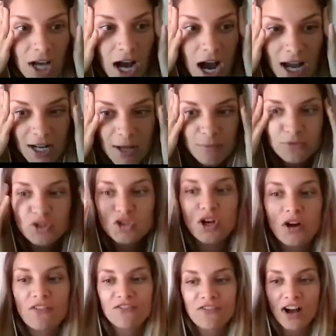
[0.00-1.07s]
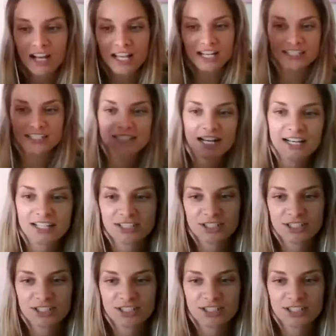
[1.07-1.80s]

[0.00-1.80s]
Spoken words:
God, I'm so fucking excited